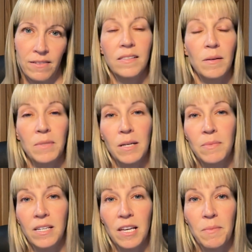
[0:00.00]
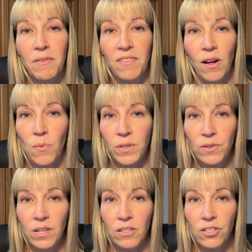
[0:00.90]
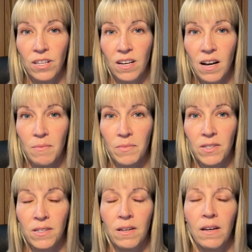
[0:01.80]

Sometimes it can be felt when you touch the gums.